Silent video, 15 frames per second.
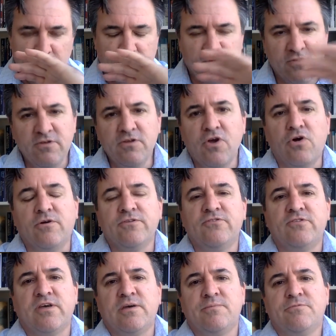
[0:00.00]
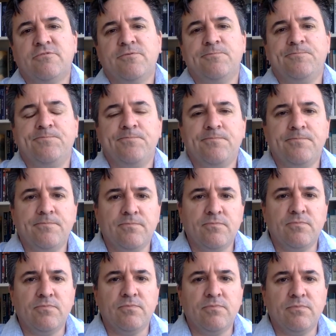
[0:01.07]
certain concepts
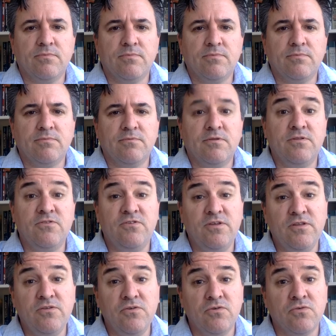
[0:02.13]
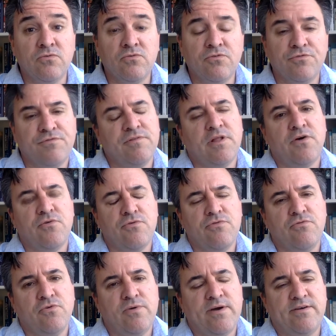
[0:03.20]
continue to flow
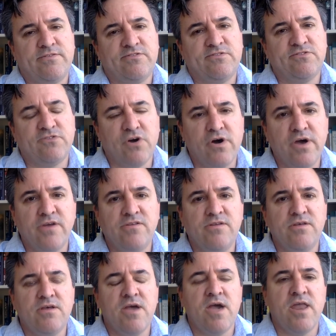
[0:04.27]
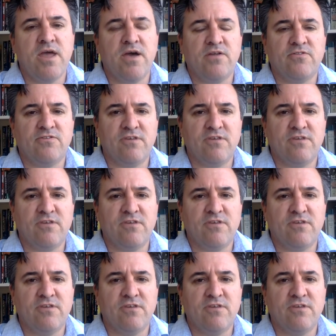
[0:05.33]
through our society and our